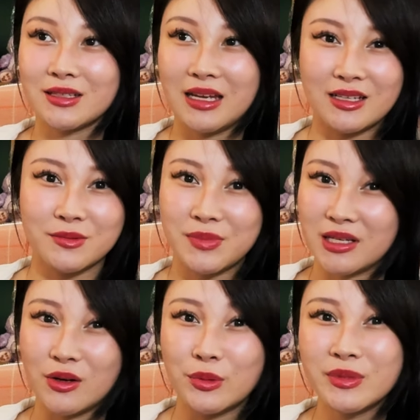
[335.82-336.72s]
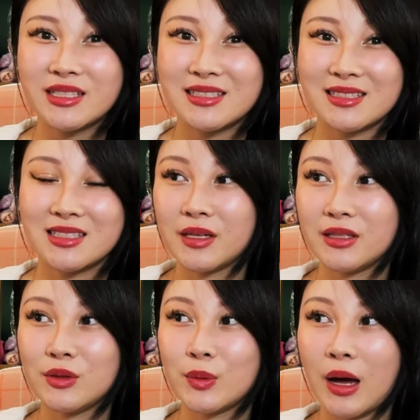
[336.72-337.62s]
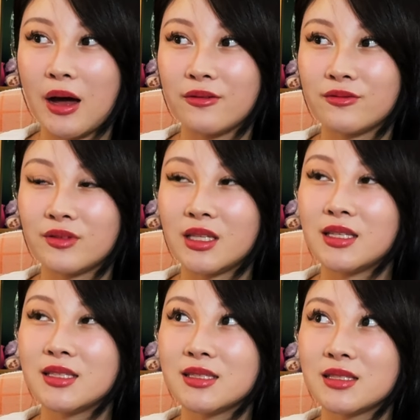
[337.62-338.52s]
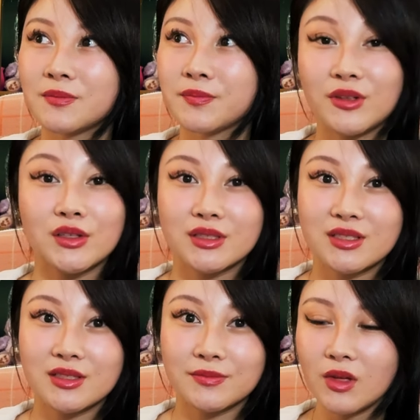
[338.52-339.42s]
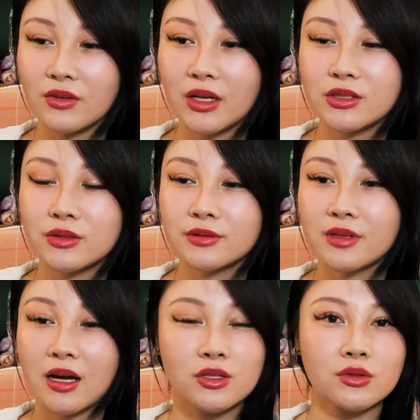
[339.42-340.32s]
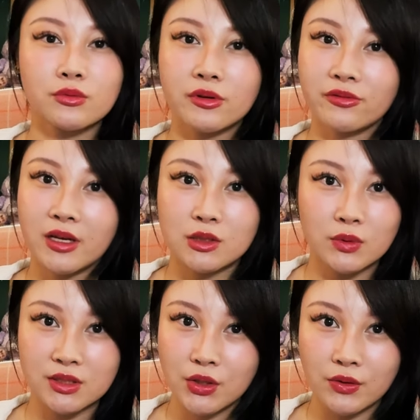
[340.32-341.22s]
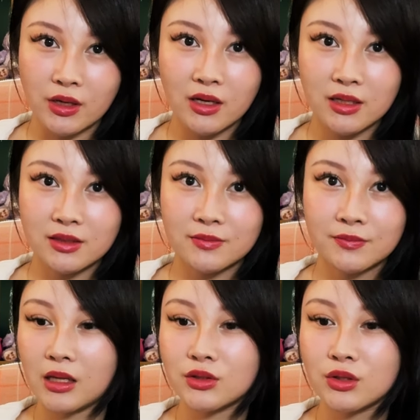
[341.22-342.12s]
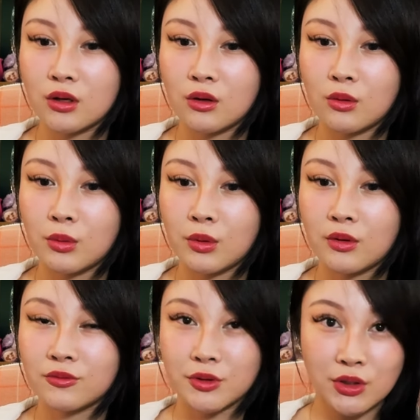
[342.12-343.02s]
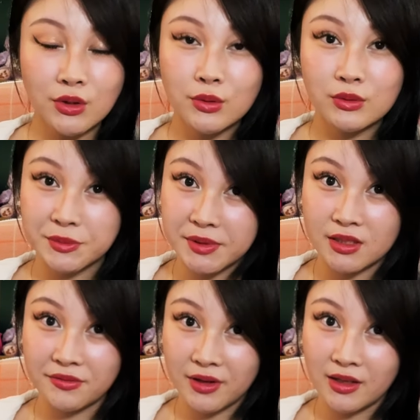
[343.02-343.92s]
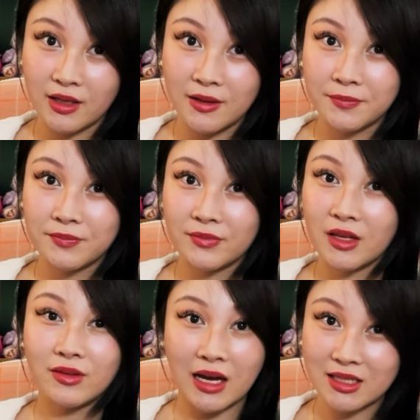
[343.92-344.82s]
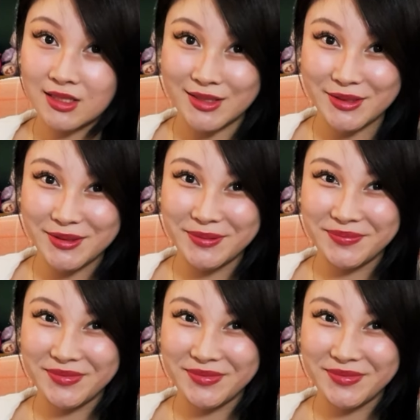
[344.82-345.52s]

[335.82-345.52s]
to end up being homeless, but you have these fears that don't actually reflect what is going on. And so for you specifically, if that is you,